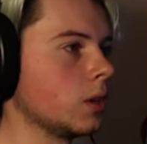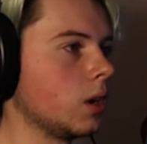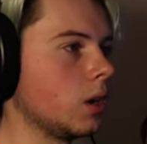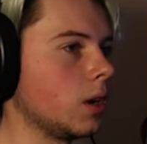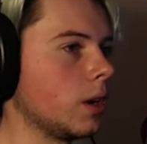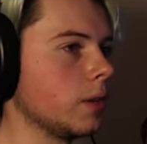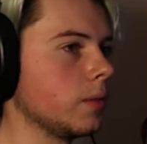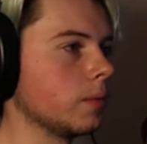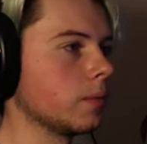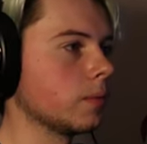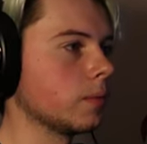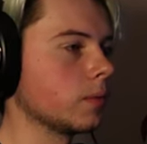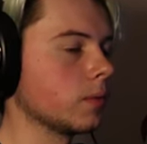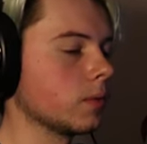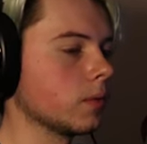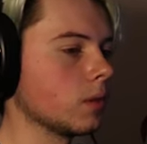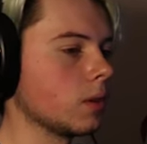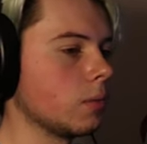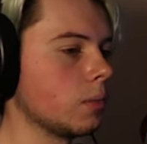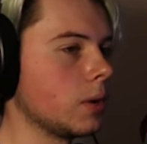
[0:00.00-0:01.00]
All right,
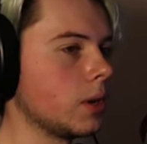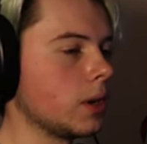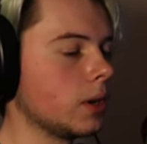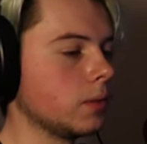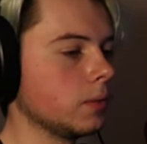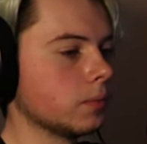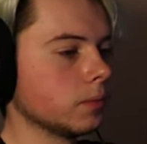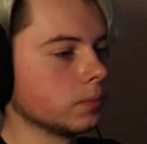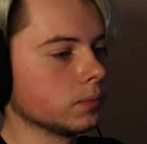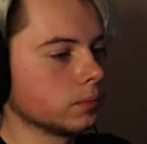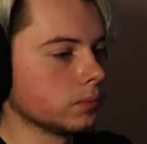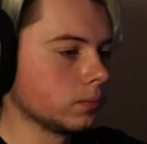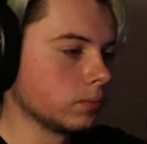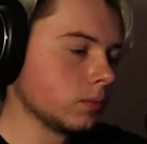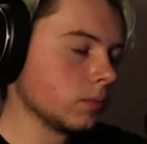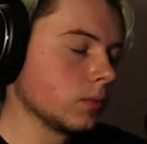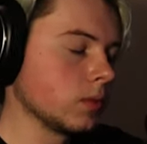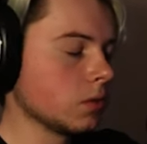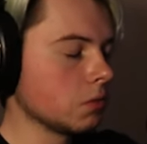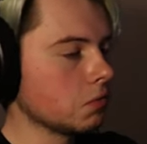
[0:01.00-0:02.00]
I'm gonna
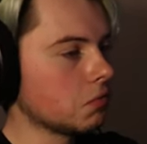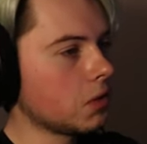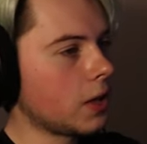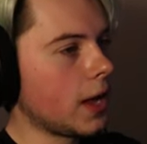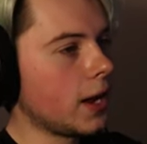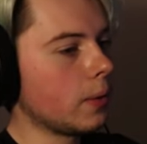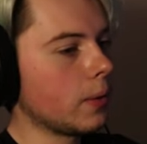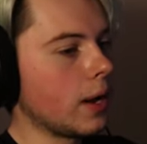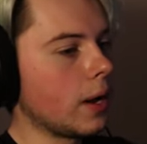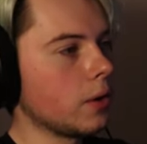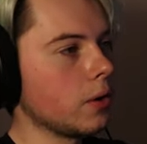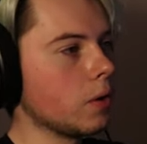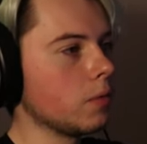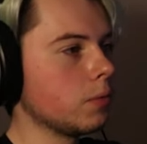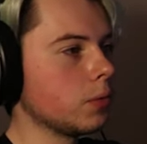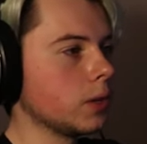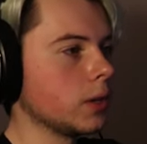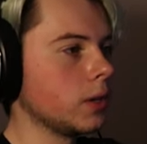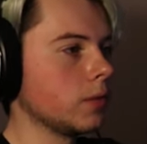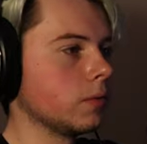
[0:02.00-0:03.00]
fly around.
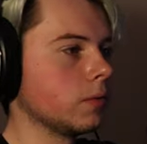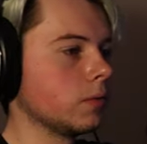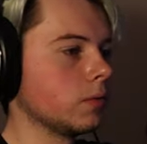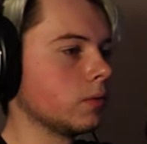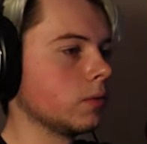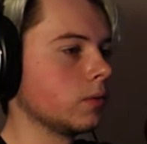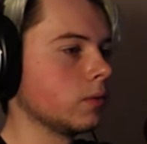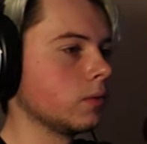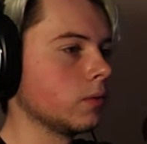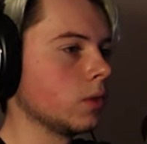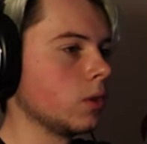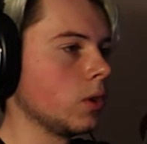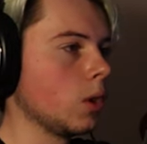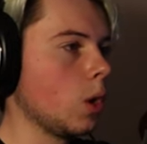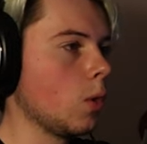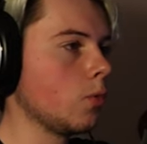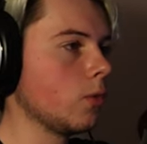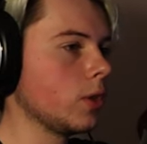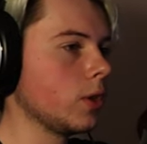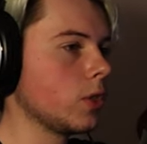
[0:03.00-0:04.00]
Hopefully,
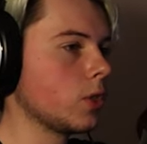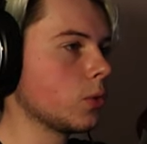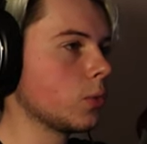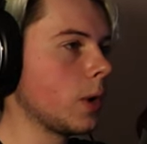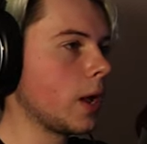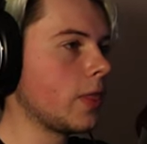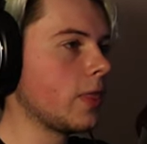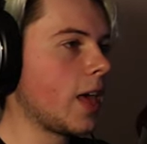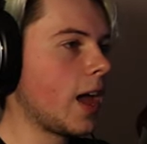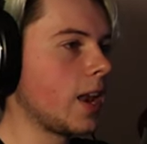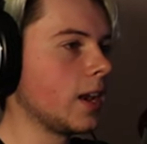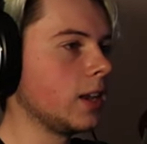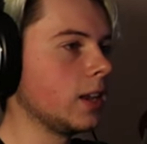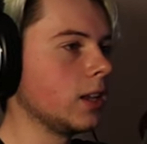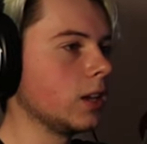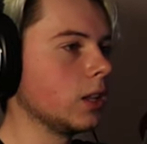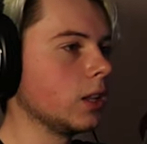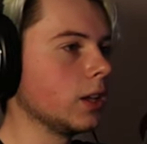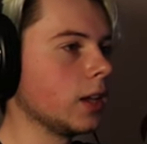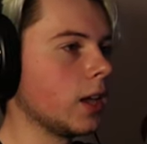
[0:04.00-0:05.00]
hopefully thread that
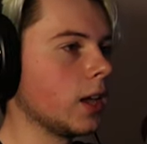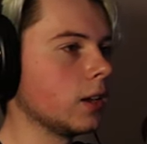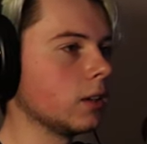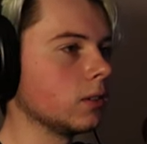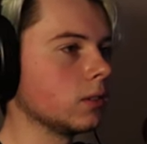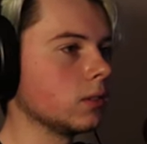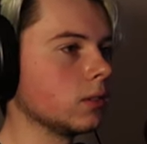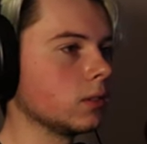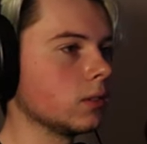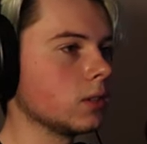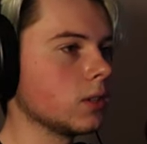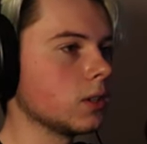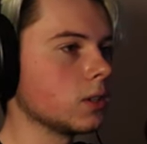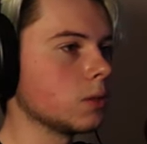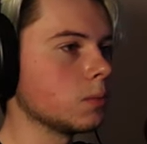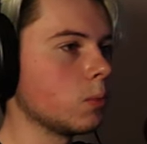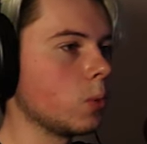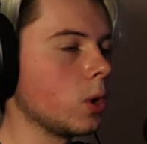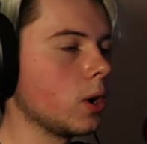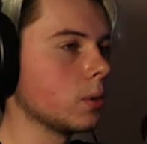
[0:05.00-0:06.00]
needle again.
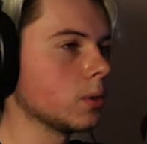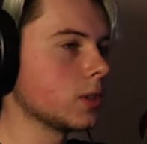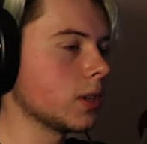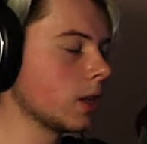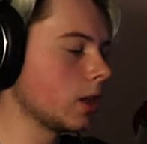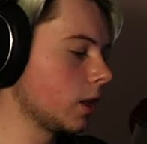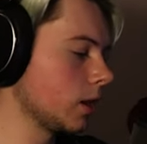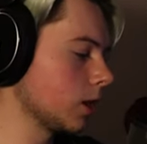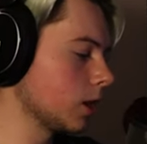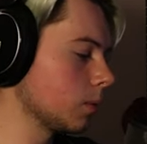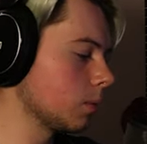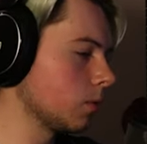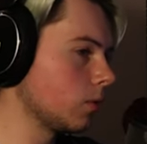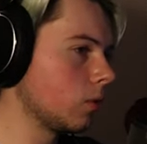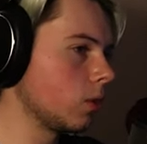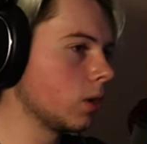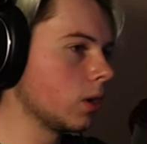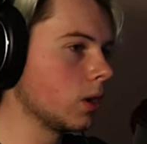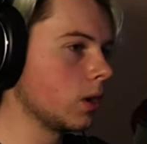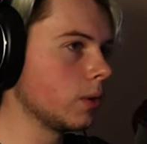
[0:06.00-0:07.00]
Because boy, was I lucky
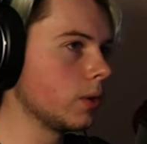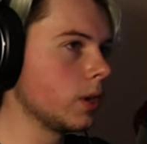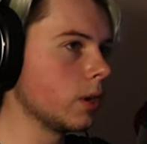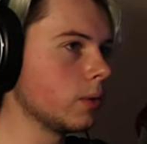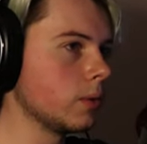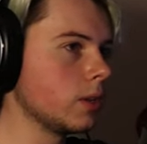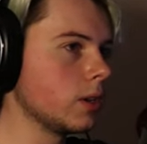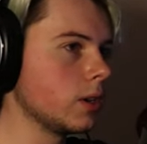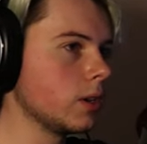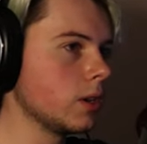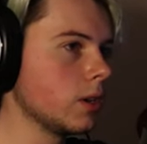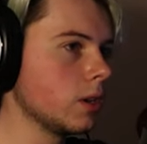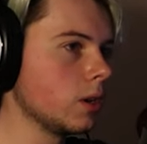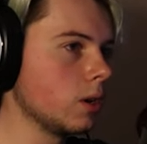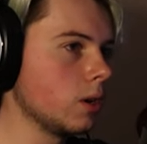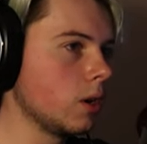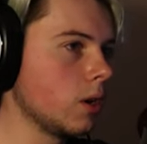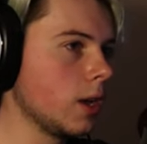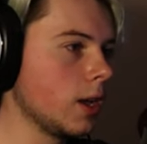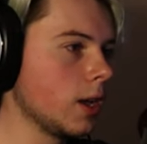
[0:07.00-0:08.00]
before. Oh no,
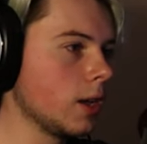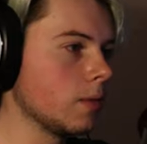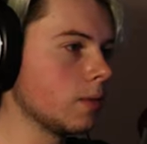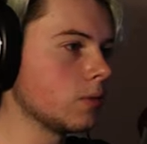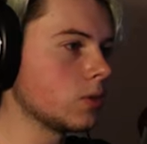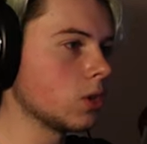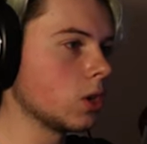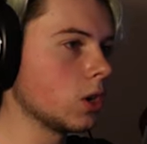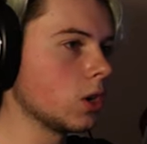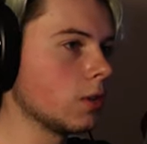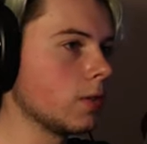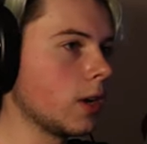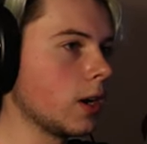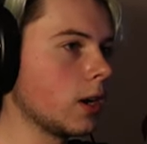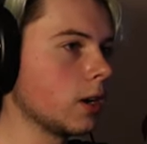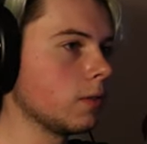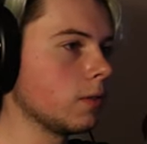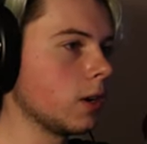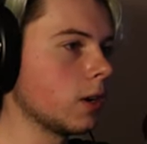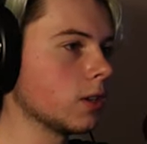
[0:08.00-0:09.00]
no, I am turned
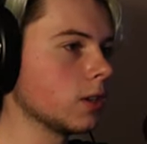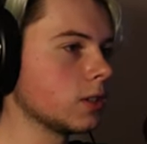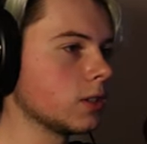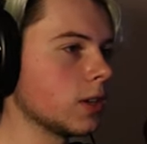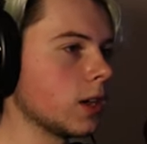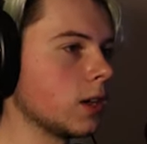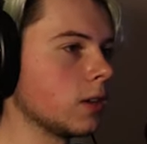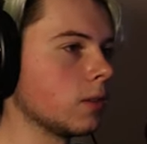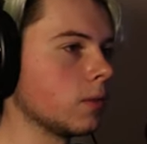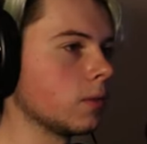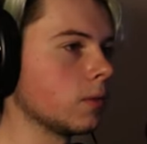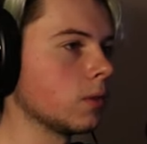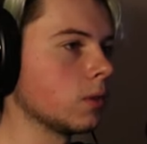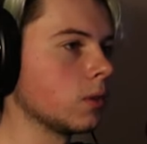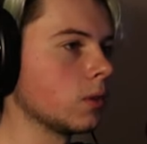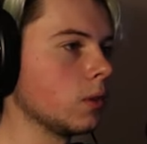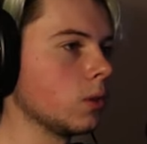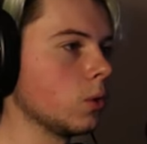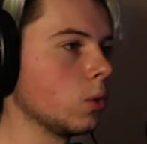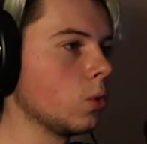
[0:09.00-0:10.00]
very far to the side.
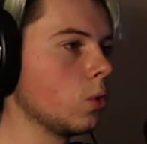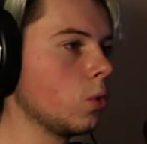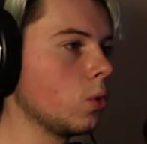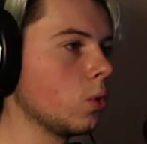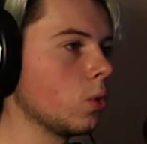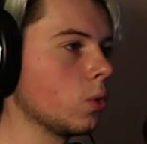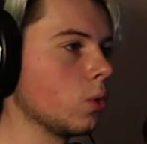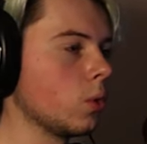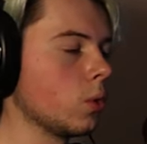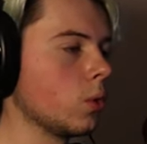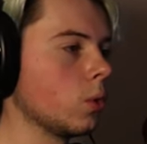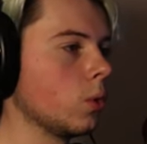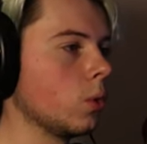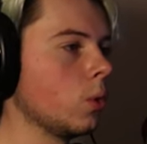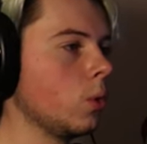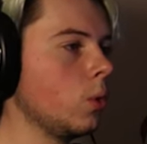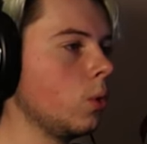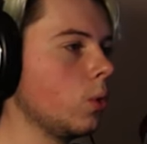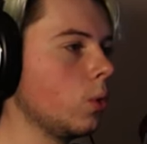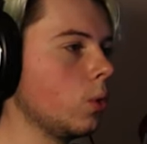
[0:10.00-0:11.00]
Ooh,
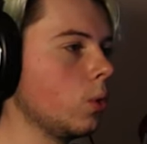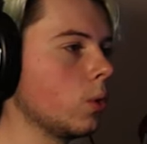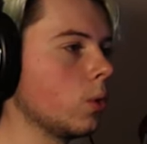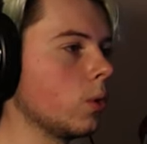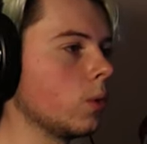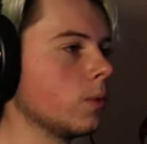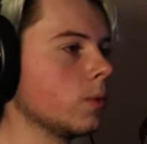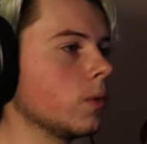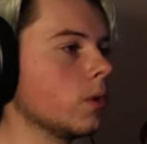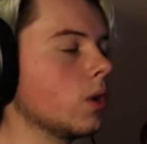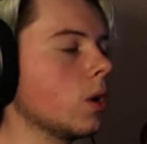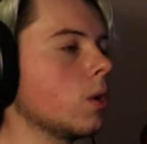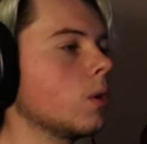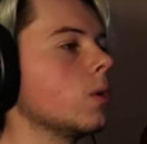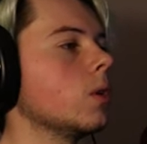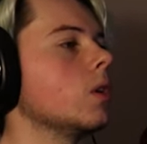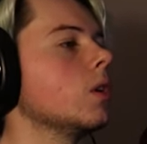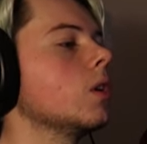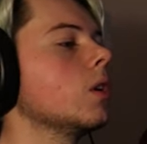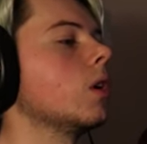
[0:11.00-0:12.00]
ooh, ooh, go,
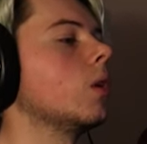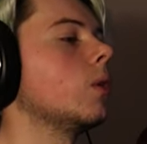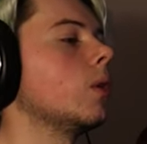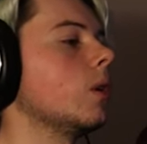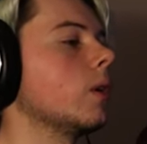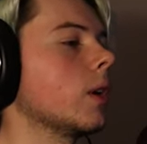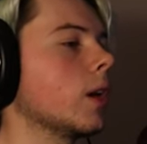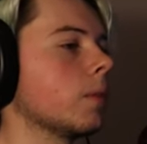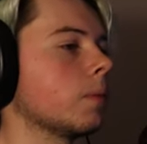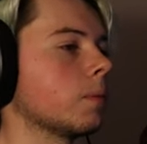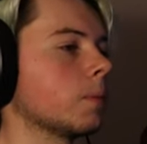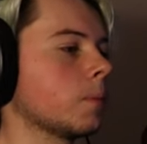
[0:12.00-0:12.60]
go, okay.